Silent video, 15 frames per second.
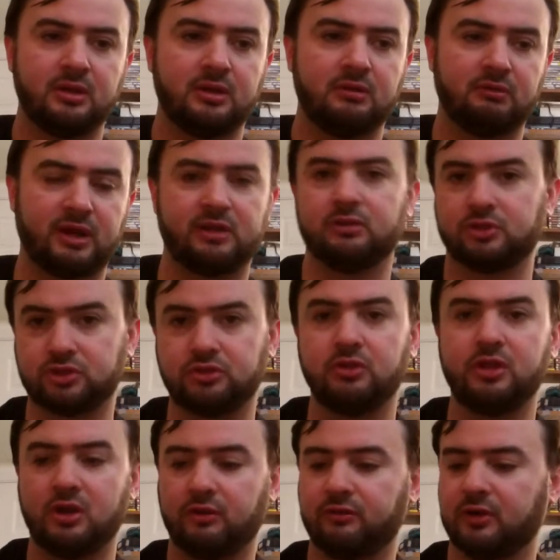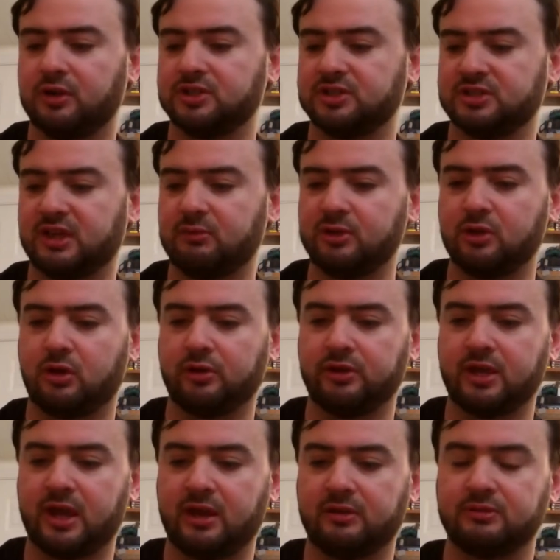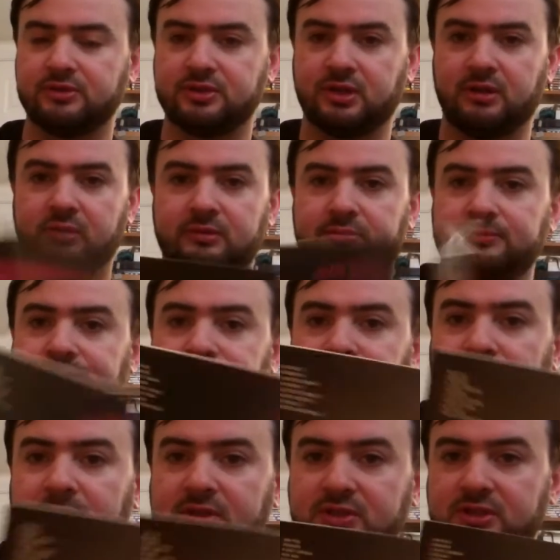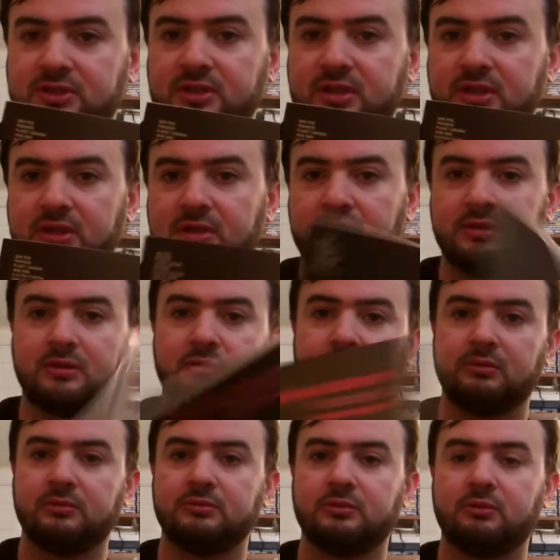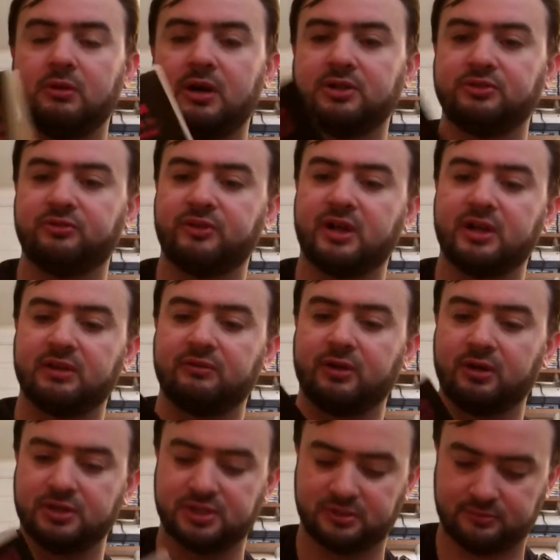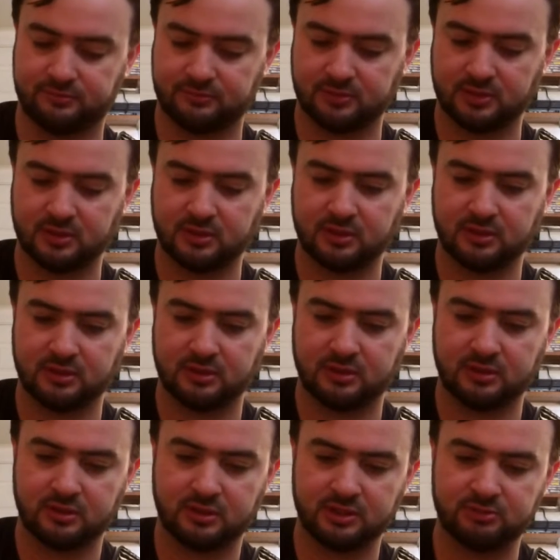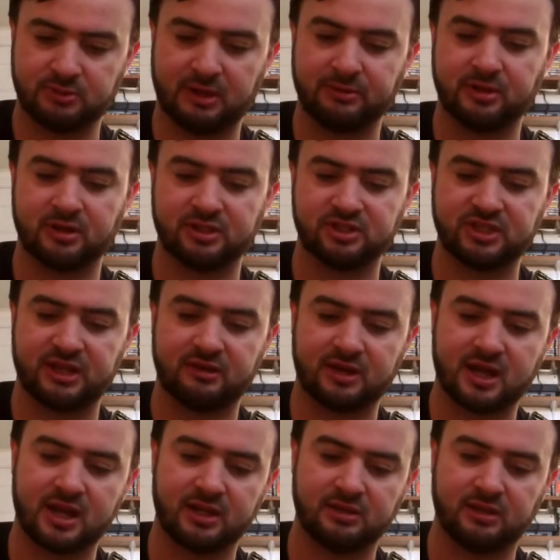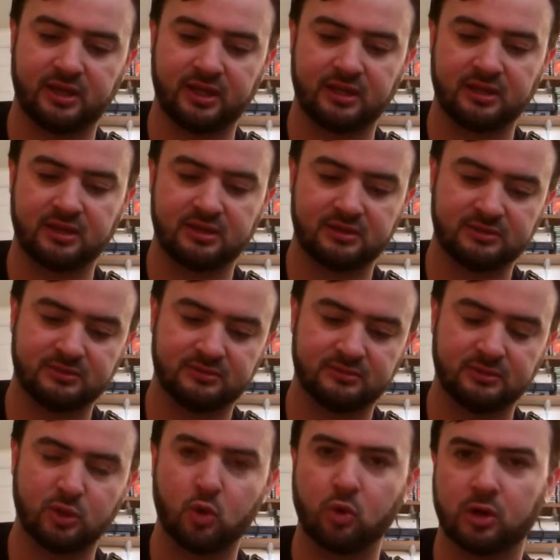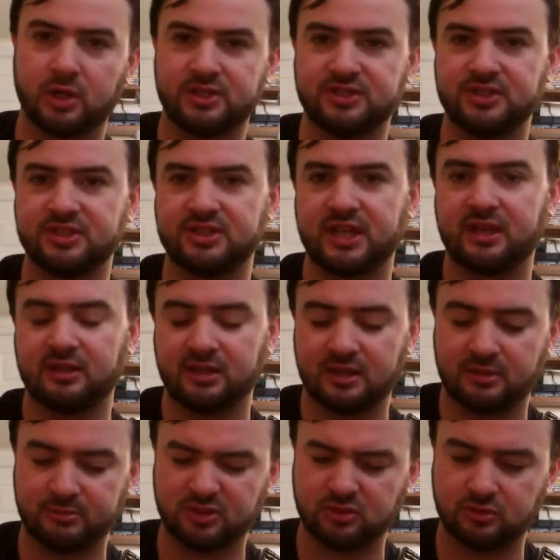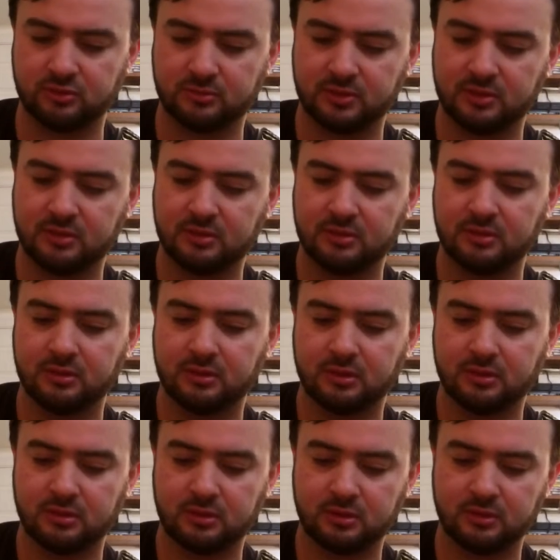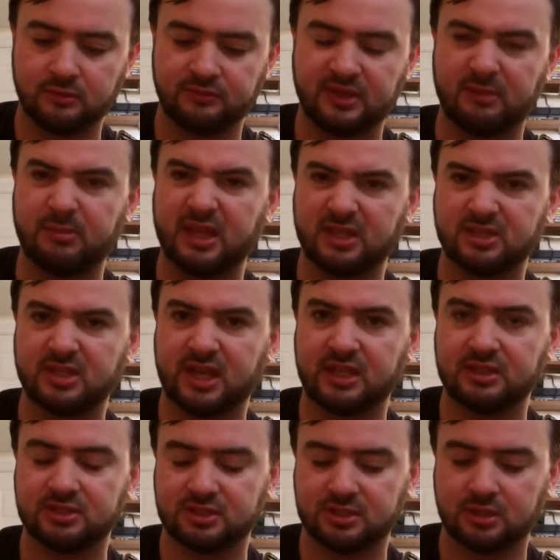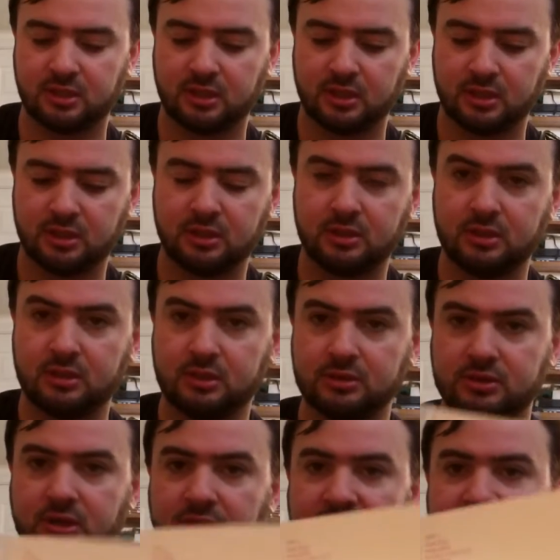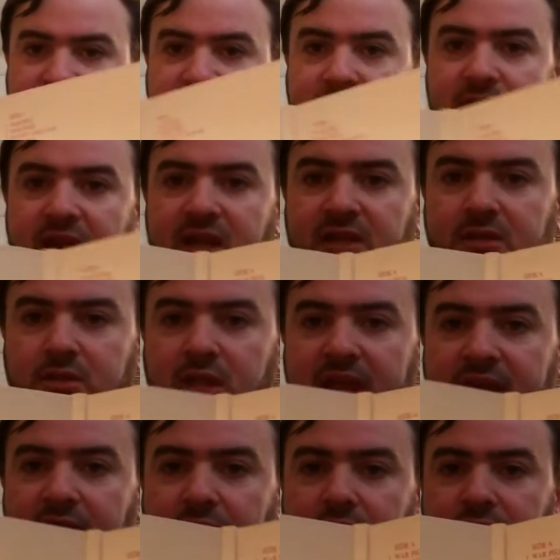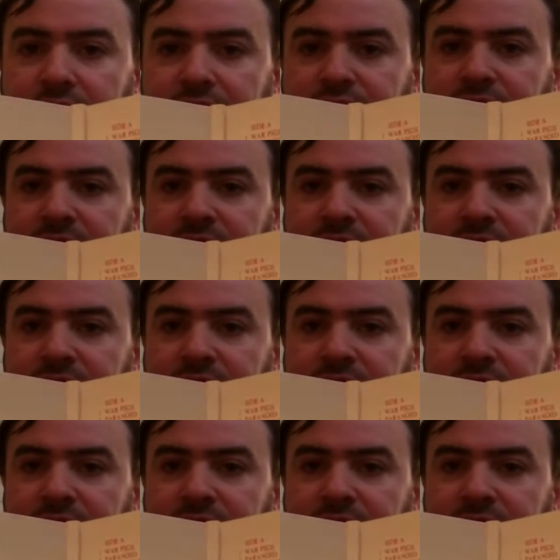regular studio versions that we all know. So this is the quadraphonic version. It's probably going to sound kind of like chorusy sounding, I'm assuming, if that makes sense. It's going to have some kind of layer of